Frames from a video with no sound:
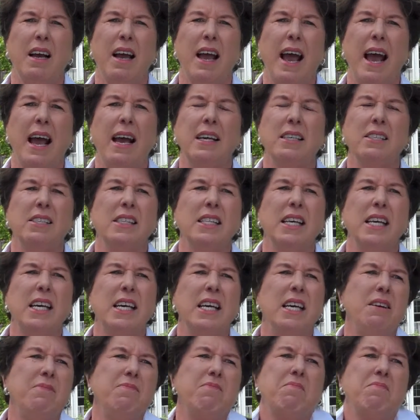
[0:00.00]
Has
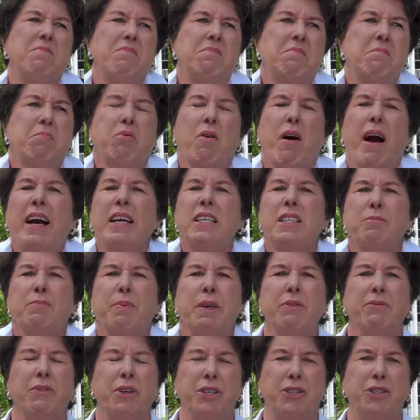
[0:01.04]
the price
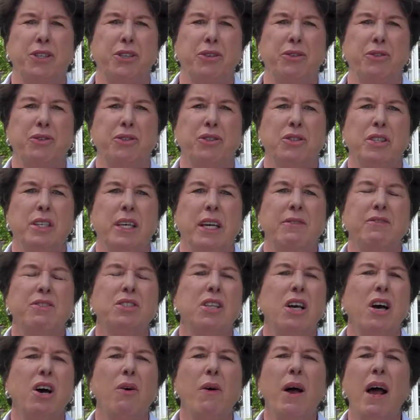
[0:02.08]
been reduced? If
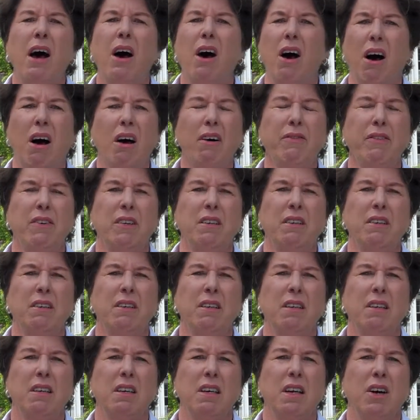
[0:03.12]
so, how often?
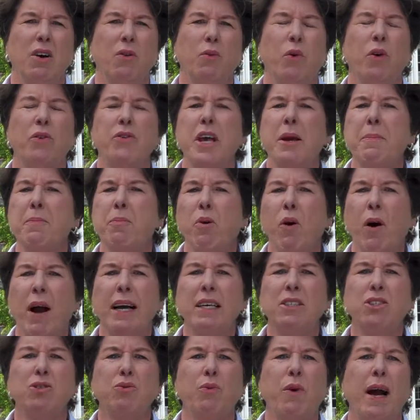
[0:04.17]
Were they
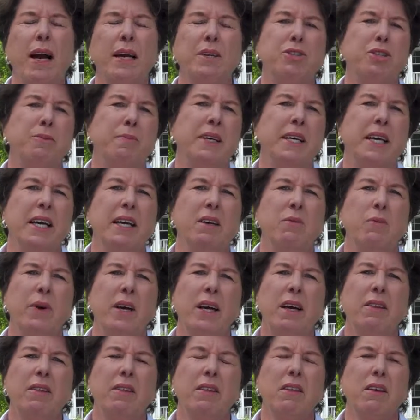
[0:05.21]
priced right to begin
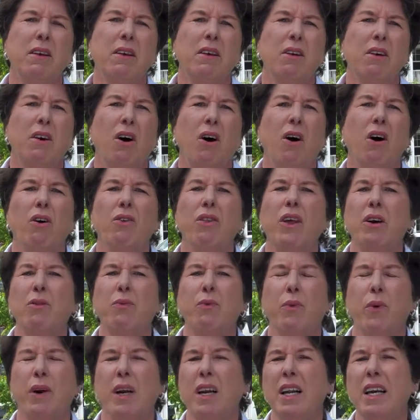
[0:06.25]
with? Are they
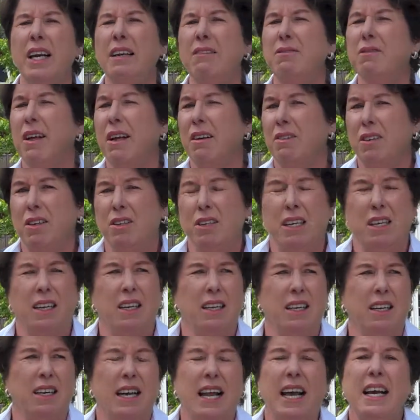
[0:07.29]
really
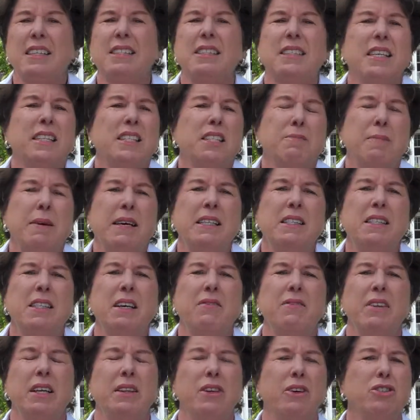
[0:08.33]
less
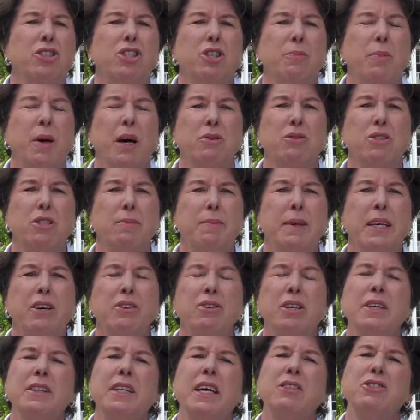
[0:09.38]
expensive than they're supposed to be, or
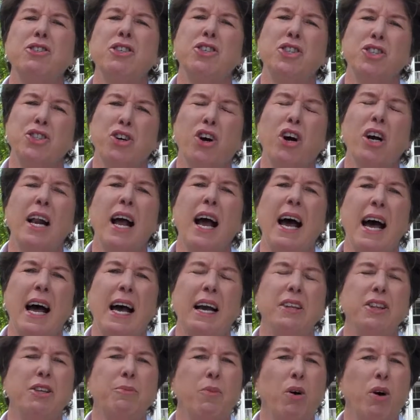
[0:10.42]
did they just start high
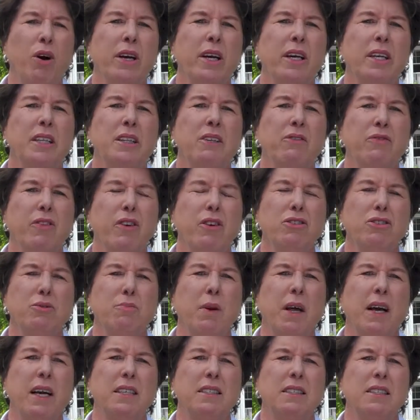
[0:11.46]
in the market in the first
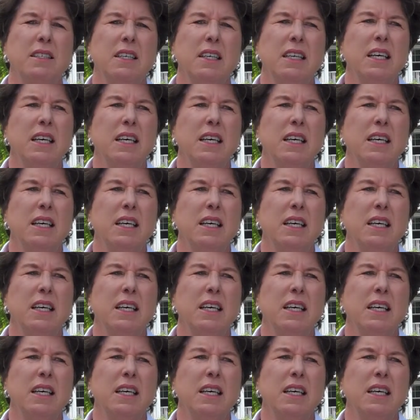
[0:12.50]
place?